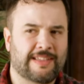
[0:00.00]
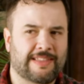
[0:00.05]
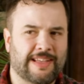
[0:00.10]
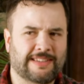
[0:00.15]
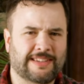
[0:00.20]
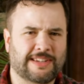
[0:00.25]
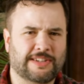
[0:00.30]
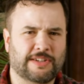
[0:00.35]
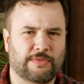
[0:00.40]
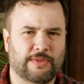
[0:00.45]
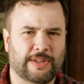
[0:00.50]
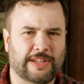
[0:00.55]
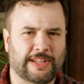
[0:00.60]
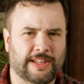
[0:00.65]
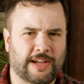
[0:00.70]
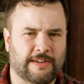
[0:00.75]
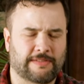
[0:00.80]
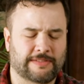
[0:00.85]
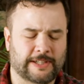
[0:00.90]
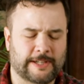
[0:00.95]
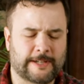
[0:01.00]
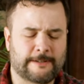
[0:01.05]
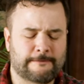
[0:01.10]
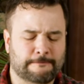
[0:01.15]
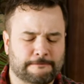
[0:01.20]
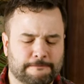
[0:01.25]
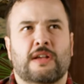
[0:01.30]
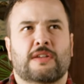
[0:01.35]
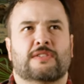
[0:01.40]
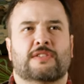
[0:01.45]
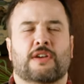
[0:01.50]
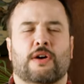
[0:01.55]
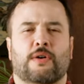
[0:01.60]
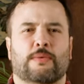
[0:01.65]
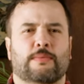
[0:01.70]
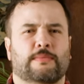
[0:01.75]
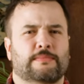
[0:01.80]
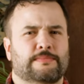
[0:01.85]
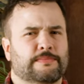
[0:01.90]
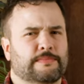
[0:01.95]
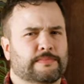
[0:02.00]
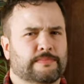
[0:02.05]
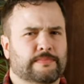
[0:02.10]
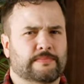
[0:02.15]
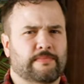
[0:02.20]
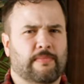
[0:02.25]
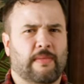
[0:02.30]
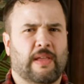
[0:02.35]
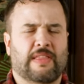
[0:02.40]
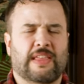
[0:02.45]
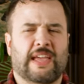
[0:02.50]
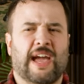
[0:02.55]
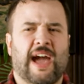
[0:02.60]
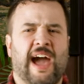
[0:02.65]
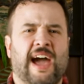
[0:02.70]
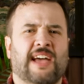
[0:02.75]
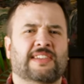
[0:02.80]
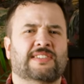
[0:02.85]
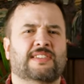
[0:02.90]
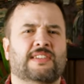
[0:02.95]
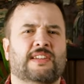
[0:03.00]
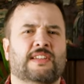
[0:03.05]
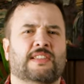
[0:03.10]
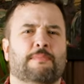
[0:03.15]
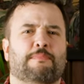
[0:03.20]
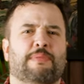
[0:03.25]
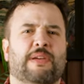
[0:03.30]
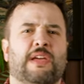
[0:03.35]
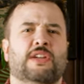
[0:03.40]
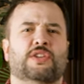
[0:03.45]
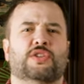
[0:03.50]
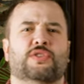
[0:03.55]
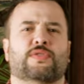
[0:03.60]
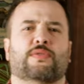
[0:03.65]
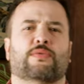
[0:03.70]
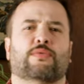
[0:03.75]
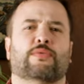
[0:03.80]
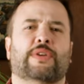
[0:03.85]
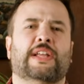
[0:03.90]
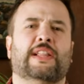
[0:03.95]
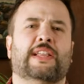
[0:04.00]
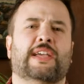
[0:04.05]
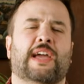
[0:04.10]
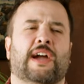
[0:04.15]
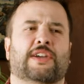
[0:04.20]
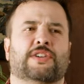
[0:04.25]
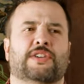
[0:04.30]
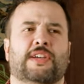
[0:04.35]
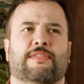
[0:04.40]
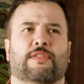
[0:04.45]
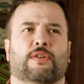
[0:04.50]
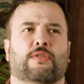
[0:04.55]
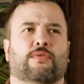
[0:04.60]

That's actually really lovely. So the acid and the peach really actually have a